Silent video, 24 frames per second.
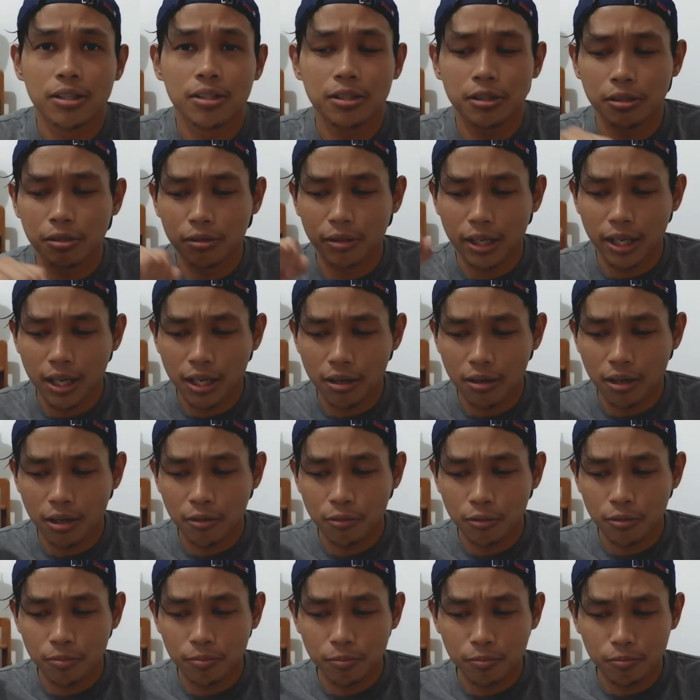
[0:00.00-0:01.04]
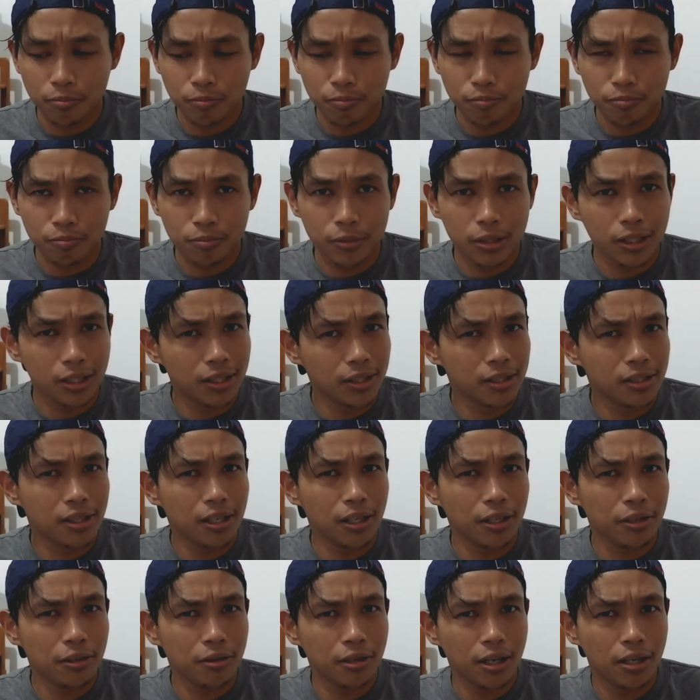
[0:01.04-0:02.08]
So, now I'm gonna
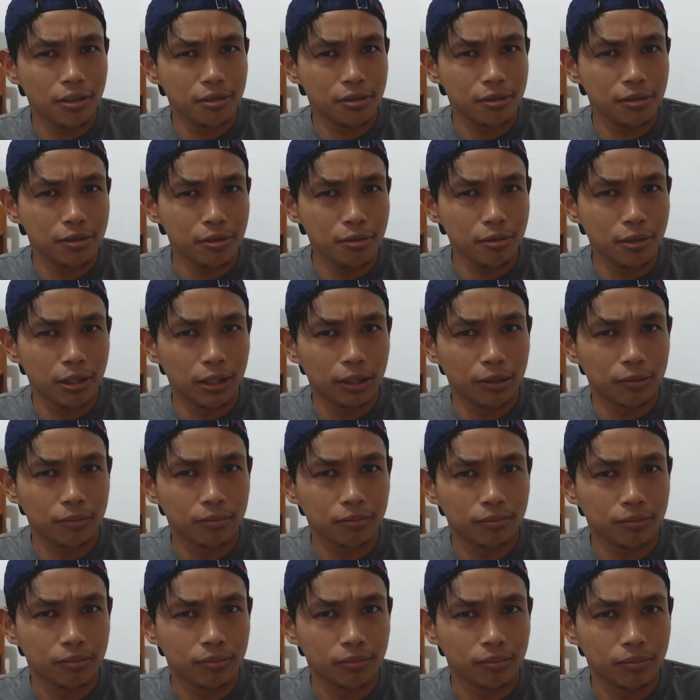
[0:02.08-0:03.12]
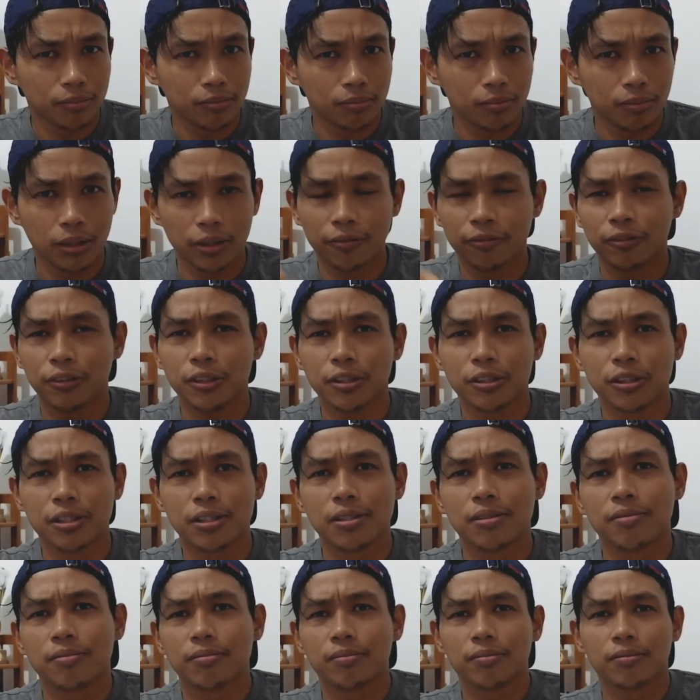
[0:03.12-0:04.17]
tell you how to do it. But
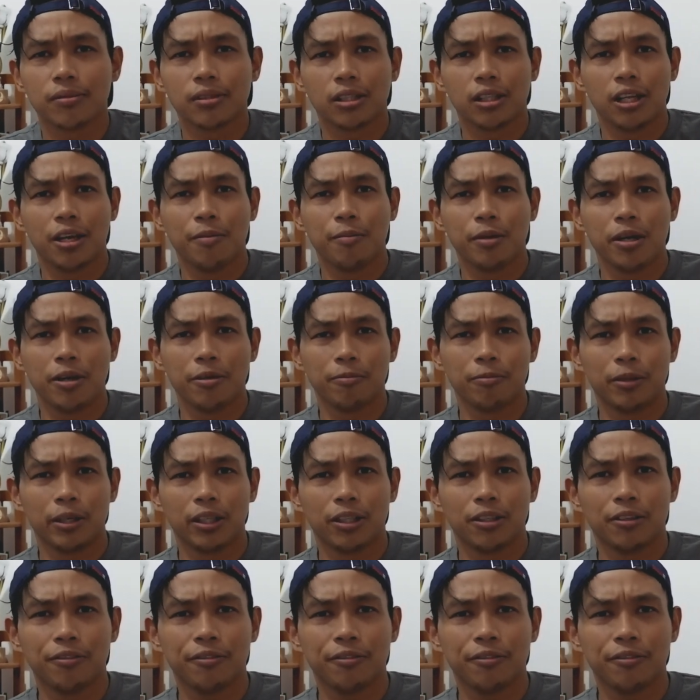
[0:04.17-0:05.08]
first, let me have my